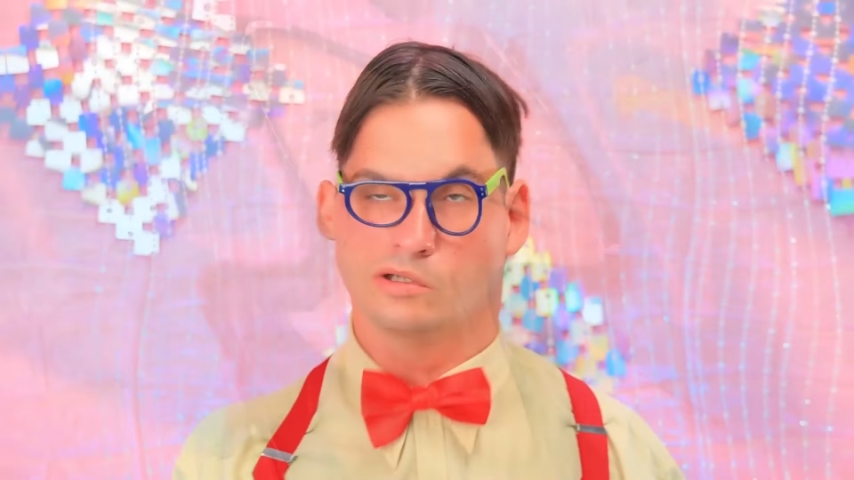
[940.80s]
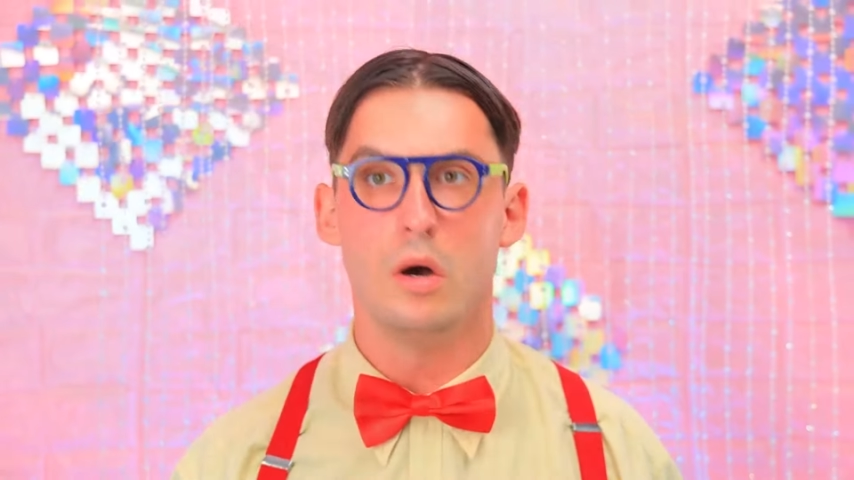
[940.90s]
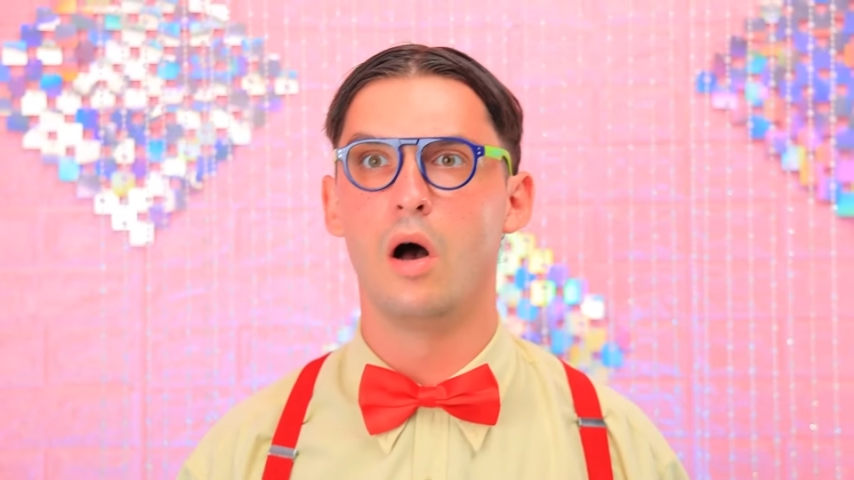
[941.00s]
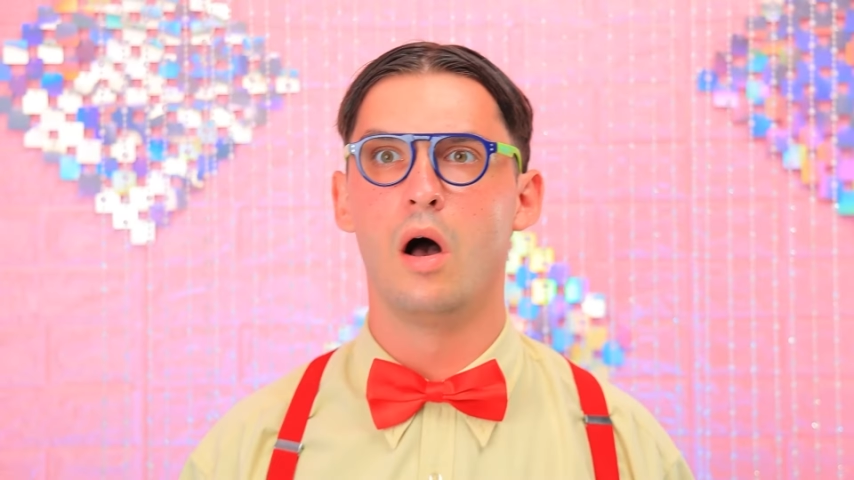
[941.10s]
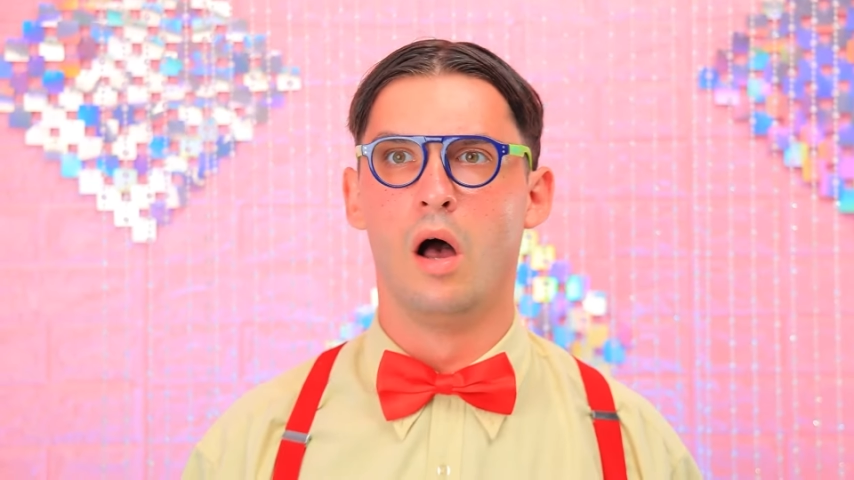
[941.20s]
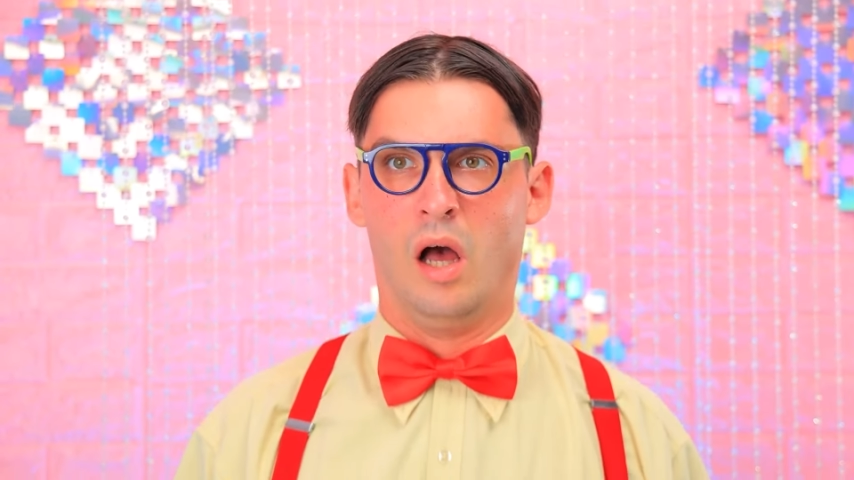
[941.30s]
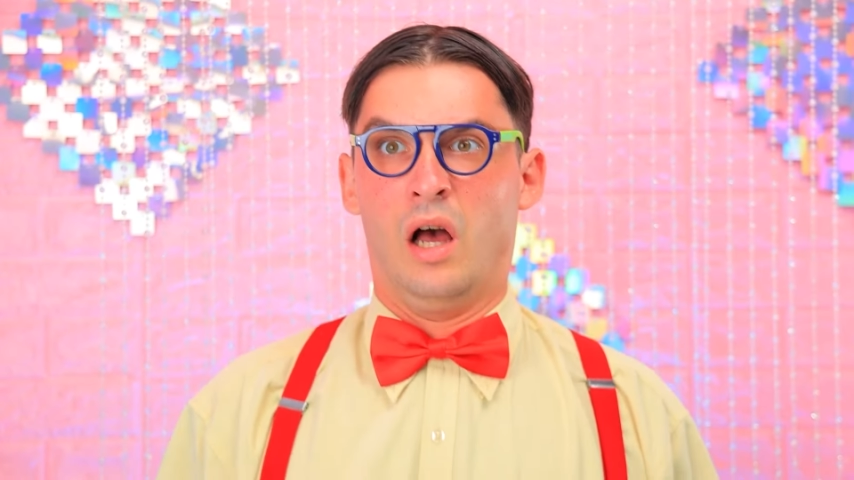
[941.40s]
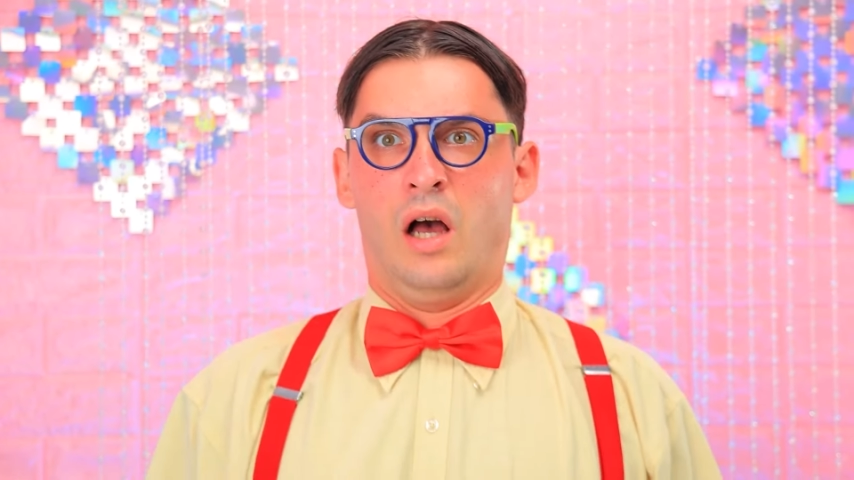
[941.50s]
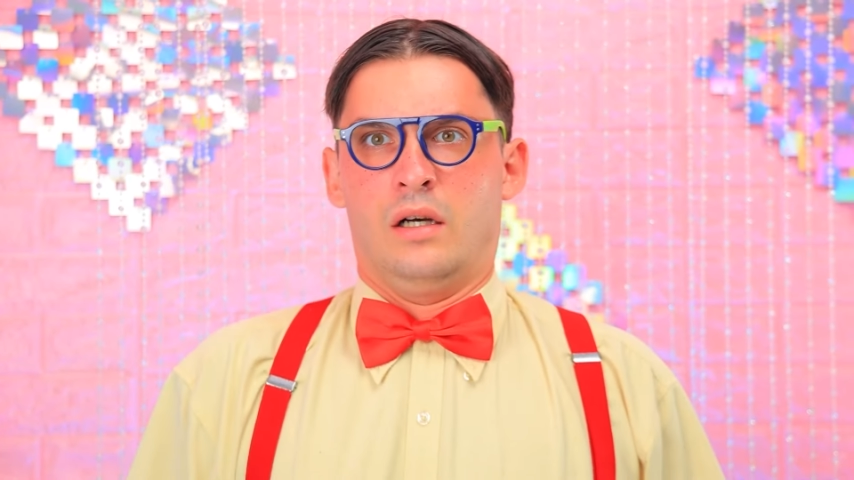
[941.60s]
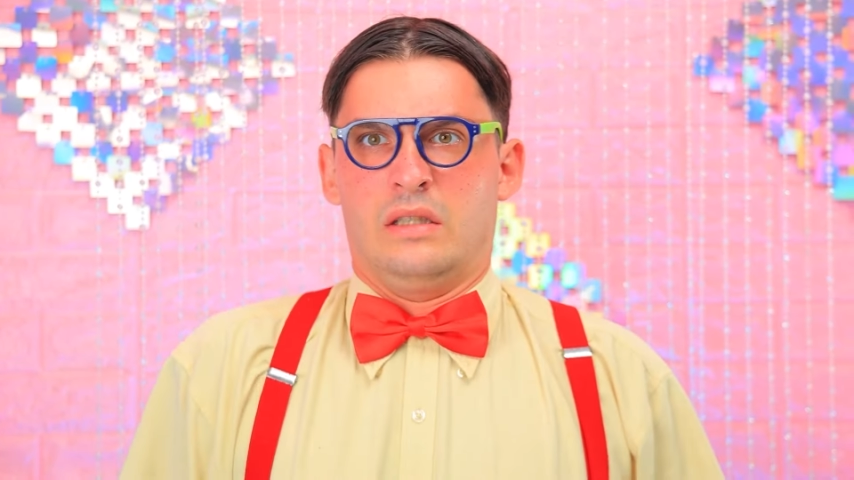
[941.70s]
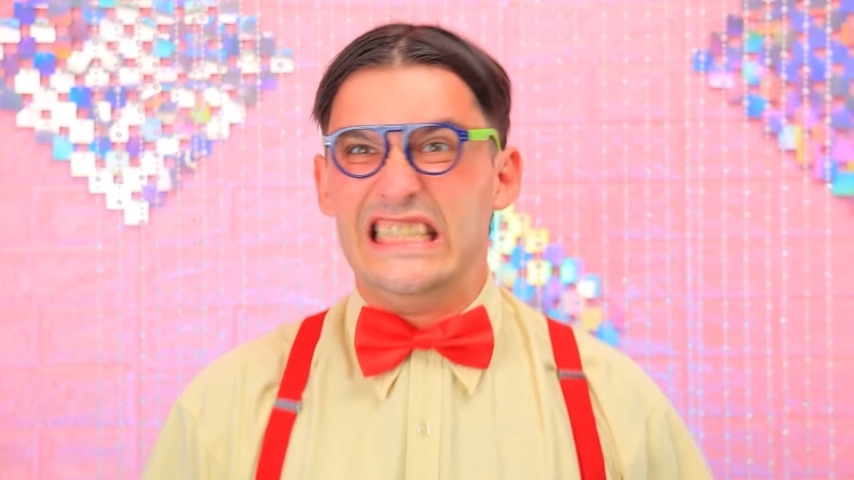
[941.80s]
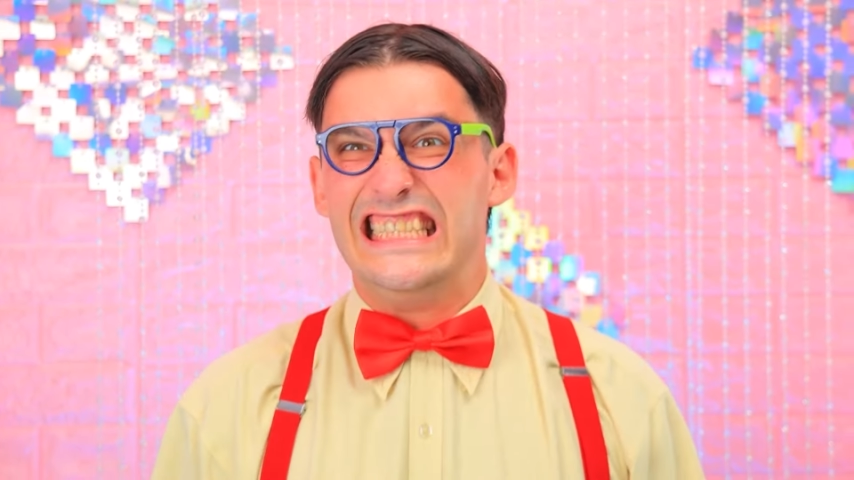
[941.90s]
Ooh, I would do